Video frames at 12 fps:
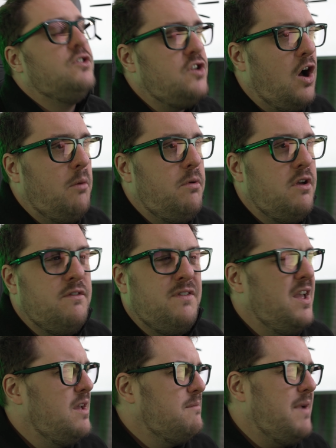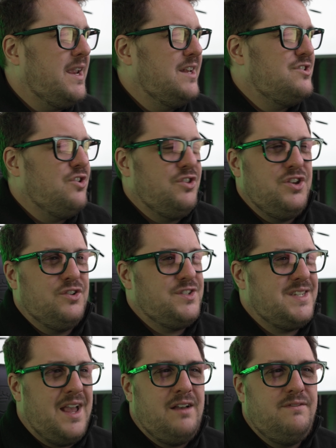top of making sure that your
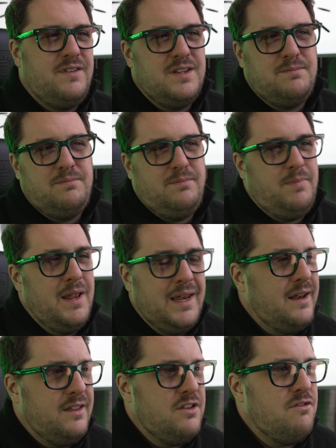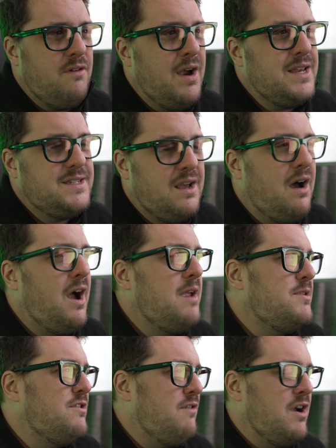staff is billing at the right time
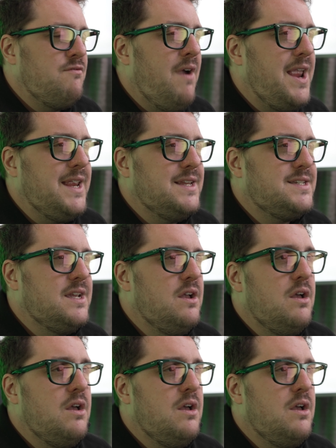and the right rates,